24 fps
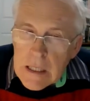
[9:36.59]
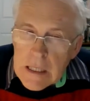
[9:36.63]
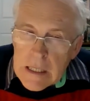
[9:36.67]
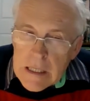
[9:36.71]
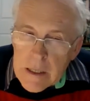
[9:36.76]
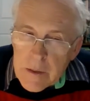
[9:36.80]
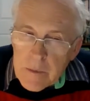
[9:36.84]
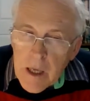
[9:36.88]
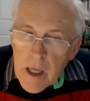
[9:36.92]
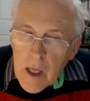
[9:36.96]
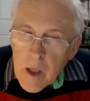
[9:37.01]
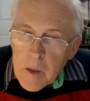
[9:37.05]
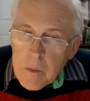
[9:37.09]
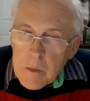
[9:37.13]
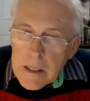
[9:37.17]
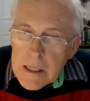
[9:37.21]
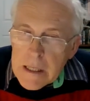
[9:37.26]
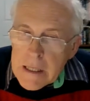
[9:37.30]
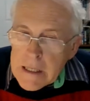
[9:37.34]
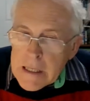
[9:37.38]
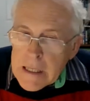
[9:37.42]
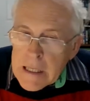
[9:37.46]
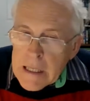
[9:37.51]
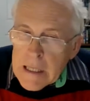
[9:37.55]
email
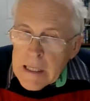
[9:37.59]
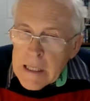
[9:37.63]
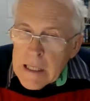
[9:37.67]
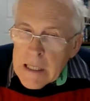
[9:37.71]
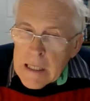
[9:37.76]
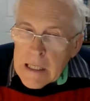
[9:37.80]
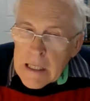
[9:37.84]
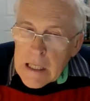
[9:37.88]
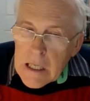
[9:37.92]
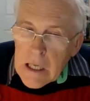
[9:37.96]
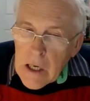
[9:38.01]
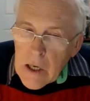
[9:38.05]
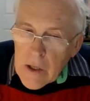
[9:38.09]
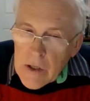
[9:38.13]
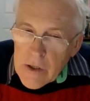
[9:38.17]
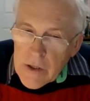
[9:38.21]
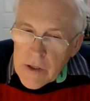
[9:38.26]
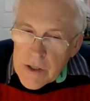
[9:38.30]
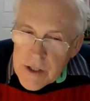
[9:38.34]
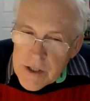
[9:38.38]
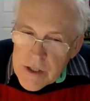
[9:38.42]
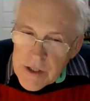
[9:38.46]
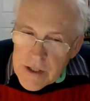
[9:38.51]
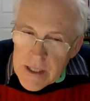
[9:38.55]
me
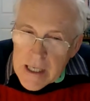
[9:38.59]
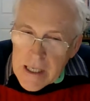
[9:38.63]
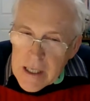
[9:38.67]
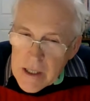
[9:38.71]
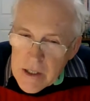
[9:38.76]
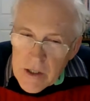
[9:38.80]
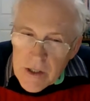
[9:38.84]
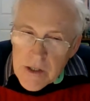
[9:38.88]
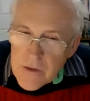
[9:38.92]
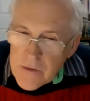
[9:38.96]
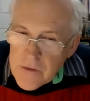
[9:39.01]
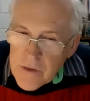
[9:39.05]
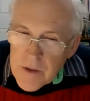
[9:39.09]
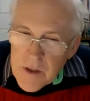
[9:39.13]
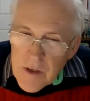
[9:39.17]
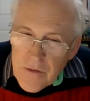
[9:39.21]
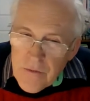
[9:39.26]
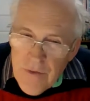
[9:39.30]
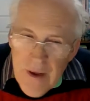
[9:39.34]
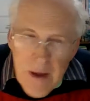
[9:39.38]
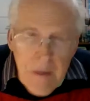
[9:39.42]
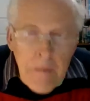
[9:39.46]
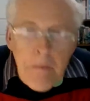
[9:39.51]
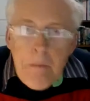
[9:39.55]
on the 2nd of
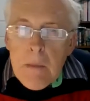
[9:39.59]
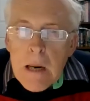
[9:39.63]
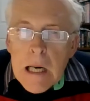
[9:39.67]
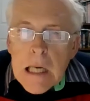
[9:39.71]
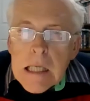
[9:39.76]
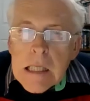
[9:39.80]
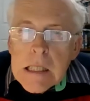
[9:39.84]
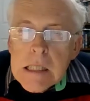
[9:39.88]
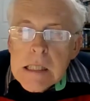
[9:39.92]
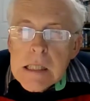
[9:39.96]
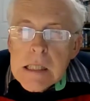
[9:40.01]
November and